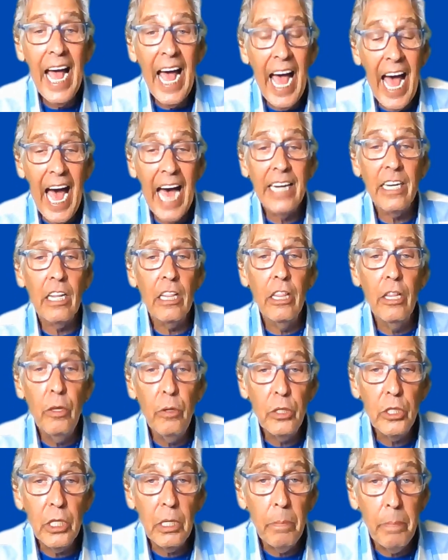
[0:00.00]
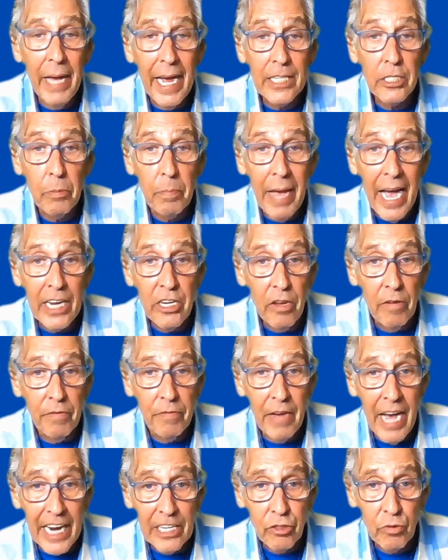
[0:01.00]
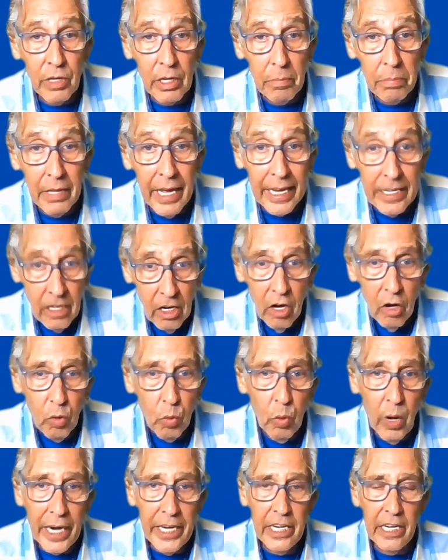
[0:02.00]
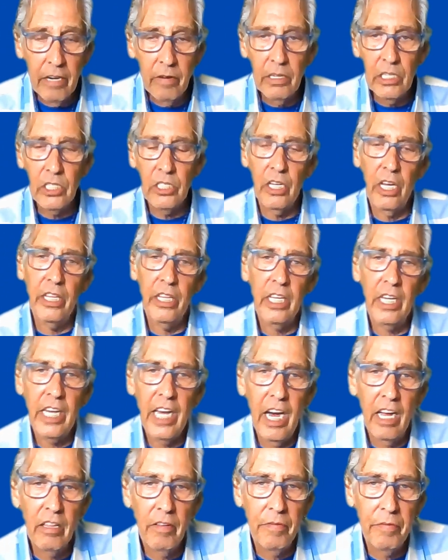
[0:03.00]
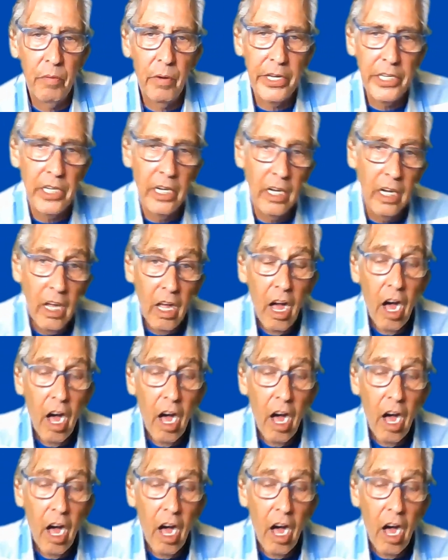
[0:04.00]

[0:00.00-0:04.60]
at Lucy Pet's manufacturing plant right here in Southern California.